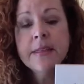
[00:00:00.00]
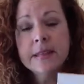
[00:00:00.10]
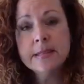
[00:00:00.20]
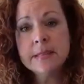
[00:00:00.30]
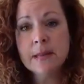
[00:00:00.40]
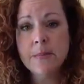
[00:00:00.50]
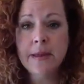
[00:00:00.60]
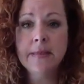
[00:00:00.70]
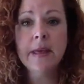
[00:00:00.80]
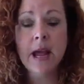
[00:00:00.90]
This is
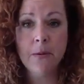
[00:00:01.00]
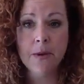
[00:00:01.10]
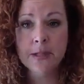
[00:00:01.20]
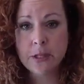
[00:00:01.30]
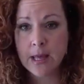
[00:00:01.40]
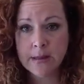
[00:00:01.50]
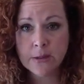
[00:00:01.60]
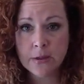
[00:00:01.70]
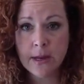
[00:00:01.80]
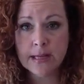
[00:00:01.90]
something that I want to
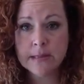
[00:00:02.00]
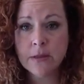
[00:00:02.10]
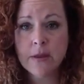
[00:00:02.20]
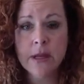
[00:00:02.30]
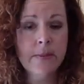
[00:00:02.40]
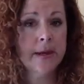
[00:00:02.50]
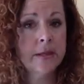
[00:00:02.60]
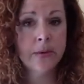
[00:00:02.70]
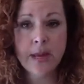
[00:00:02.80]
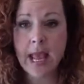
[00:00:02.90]
challenge you guys to think about
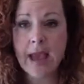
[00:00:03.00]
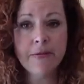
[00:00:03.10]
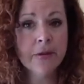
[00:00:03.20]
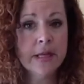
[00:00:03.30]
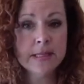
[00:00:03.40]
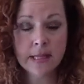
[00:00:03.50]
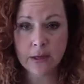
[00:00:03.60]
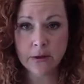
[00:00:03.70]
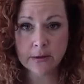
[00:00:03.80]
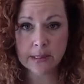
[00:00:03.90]
doing every
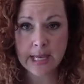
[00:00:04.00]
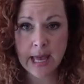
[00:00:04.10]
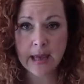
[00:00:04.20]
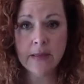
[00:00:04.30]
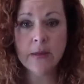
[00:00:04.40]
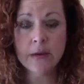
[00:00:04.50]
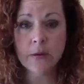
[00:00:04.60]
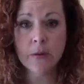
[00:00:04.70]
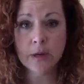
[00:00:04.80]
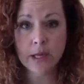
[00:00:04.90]
single day that you're
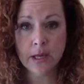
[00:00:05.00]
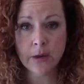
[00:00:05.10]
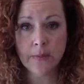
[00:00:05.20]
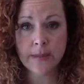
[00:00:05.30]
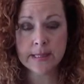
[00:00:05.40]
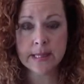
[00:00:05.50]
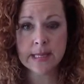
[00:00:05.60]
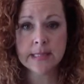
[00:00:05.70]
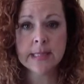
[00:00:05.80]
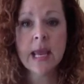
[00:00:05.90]
working your
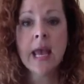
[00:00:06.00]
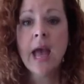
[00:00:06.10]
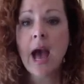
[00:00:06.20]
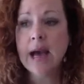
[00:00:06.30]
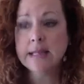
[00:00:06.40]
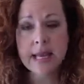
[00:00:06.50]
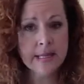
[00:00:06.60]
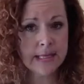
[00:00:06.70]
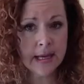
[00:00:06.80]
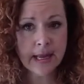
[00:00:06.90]
business. I take
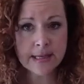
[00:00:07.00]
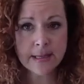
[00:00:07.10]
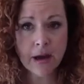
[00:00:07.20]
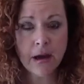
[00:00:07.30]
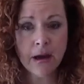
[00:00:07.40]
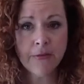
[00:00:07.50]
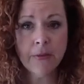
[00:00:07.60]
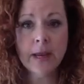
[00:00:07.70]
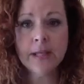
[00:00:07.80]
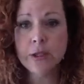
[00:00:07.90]
Sundays off.
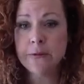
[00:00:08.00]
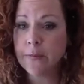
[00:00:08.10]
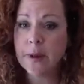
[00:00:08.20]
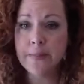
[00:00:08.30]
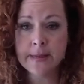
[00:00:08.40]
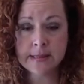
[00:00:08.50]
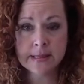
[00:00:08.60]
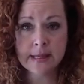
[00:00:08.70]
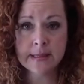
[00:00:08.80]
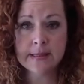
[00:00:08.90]
What I do for my
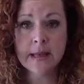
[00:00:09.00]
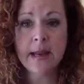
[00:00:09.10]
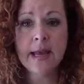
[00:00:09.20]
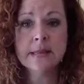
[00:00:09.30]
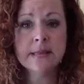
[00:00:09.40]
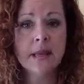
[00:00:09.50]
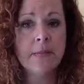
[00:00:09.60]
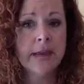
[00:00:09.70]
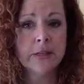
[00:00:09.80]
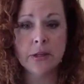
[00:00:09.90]
business on Sundays is I
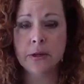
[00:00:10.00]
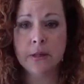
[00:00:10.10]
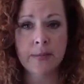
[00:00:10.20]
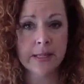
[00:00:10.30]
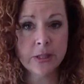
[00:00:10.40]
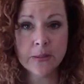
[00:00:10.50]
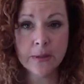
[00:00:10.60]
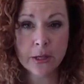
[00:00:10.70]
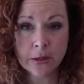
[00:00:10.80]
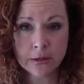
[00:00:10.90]
make sure that my
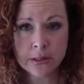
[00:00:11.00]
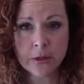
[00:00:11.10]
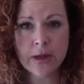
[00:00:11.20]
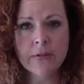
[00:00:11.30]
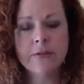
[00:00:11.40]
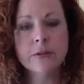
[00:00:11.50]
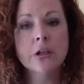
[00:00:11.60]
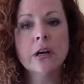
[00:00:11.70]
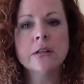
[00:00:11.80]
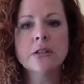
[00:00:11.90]
Jamcure looks great for
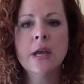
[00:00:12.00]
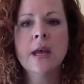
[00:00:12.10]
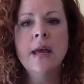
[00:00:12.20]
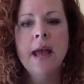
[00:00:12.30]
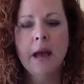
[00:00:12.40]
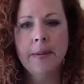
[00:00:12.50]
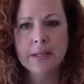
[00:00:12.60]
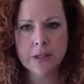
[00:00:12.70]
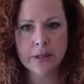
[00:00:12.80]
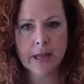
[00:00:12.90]
church. I make
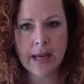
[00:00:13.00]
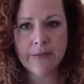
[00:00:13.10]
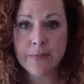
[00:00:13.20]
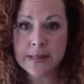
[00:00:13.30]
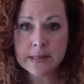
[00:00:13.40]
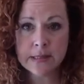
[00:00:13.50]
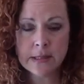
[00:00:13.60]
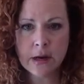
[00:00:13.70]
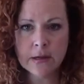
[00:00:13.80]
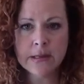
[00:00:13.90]
sure that I have business
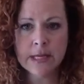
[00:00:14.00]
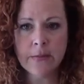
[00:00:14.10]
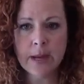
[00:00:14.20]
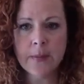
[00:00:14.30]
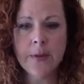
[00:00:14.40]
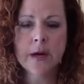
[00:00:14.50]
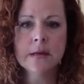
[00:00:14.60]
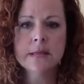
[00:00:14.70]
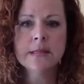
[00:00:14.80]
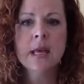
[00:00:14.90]
cards in my
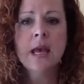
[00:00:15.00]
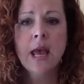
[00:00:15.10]
purse.